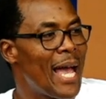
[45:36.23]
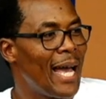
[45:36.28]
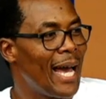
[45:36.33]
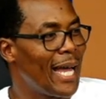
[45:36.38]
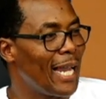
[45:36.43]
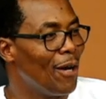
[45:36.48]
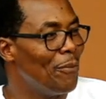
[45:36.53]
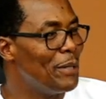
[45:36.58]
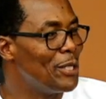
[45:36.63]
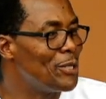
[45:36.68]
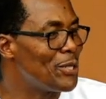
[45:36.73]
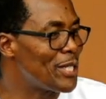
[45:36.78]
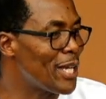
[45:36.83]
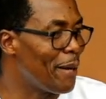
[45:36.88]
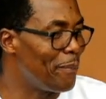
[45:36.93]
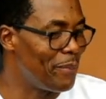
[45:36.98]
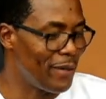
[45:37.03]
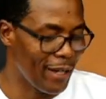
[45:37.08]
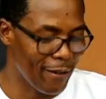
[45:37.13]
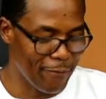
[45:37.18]
Allow me to say a
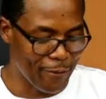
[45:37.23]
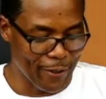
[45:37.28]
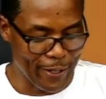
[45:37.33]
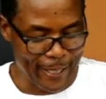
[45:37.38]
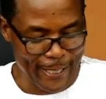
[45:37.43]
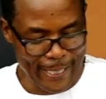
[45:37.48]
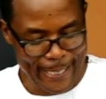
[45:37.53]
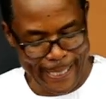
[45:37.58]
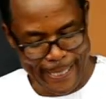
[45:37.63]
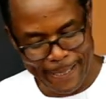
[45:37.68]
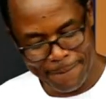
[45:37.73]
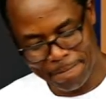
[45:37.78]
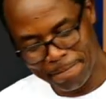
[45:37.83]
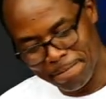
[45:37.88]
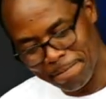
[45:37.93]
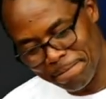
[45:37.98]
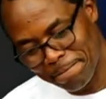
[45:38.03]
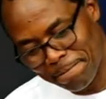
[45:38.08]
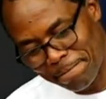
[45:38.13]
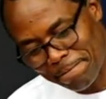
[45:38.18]
prayer for us.
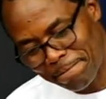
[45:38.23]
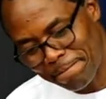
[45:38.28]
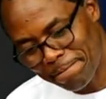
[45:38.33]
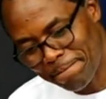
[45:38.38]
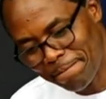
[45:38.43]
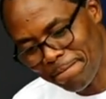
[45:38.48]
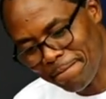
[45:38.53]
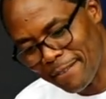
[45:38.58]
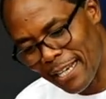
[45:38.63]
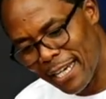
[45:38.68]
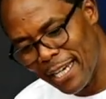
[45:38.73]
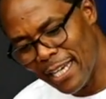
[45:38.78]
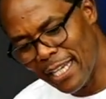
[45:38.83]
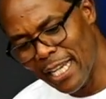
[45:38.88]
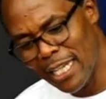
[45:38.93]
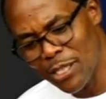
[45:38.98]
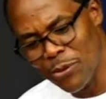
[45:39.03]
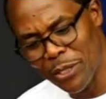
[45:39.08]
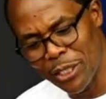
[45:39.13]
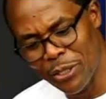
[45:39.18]
And
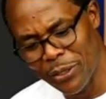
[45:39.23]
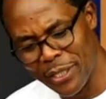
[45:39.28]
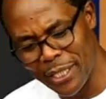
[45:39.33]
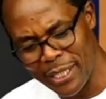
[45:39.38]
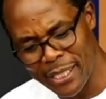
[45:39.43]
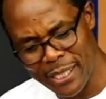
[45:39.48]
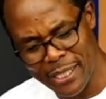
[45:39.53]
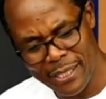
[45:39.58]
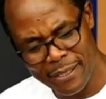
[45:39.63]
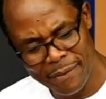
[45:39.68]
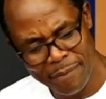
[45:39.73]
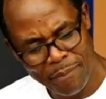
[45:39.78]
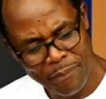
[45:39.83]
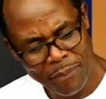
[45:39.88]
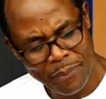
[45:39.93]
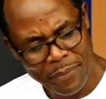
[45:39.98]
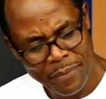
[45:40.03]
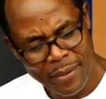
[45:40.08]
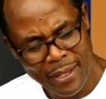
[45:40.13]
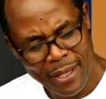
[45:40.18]
as we do this,
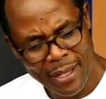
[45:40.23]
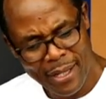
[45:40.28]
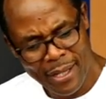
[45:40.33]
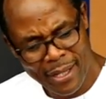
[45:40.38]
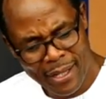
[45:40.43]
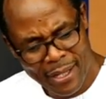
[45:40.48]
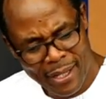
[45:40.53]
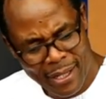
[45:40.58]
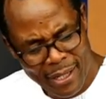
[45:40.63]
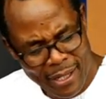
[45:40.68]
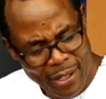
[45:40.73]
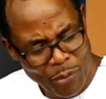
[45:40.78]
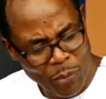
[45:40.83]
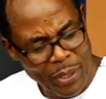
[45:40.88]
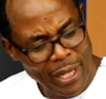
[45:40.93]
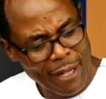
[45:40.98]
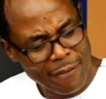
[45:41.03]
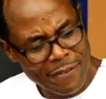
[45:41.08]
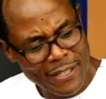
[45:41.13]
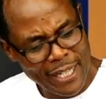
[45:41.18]
we
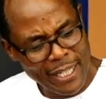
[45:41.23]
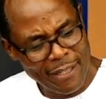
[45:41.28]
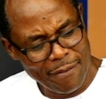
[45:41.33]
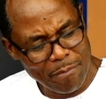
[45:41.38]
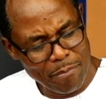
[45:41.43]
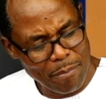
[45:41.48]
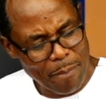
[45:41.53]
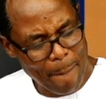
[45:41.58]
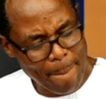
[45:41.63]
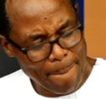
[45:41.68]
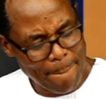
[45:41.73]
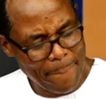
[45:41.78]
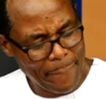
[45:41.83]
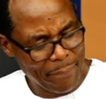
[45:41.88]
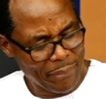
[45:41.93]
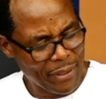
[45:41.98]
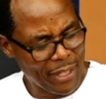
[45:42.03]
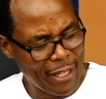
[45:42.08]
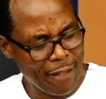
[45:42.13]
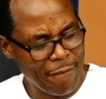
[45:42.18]
have said
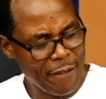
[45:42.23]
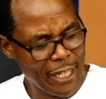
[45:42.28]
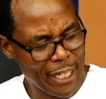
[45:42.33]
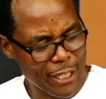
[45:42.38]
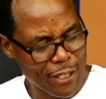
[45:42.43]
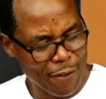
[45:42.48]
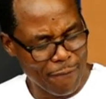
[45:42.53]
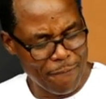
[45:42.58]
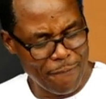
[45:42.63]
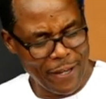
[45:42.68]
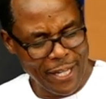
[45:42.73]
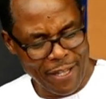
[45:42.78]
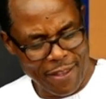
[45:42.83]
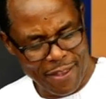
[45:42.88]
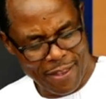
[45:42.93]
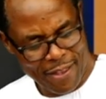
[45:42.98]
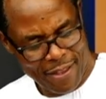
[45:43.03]
giving is of faith.